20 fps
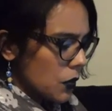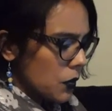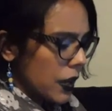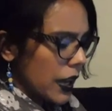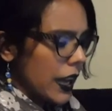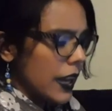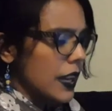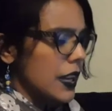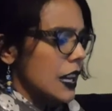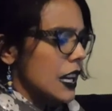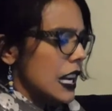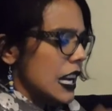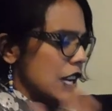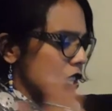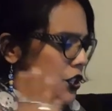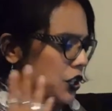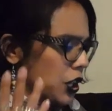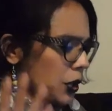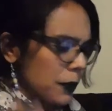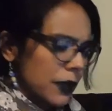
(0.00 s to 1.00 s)
Okay,
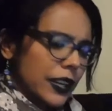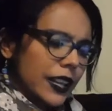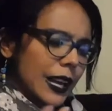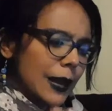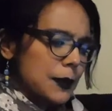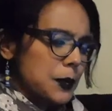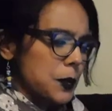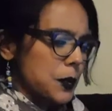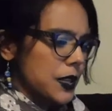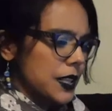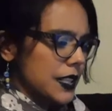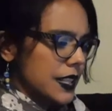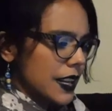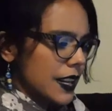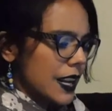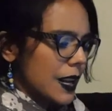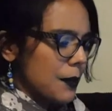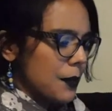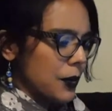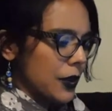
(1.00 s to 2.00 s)
internment camps were set
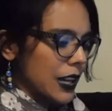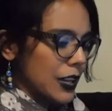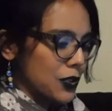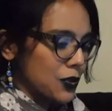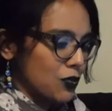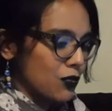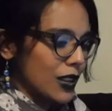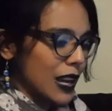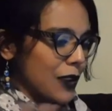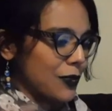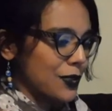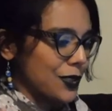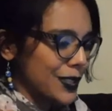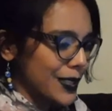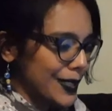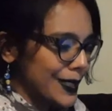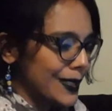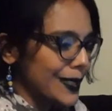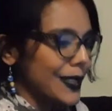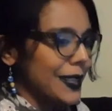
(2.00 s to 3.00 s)
up. Okay, so now
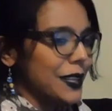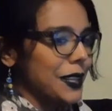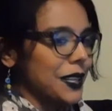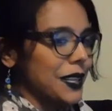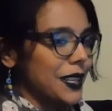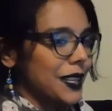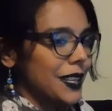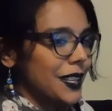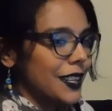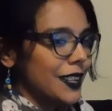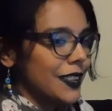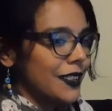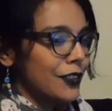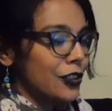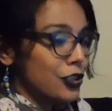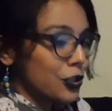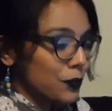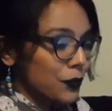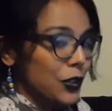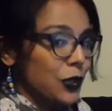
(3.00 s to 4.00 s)
suddenly there's
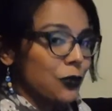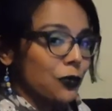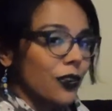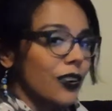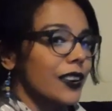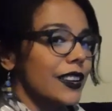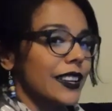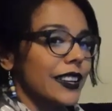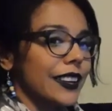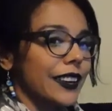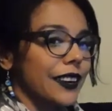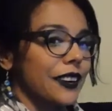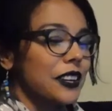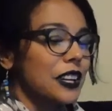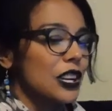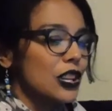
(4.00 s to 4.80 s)
something wrong here.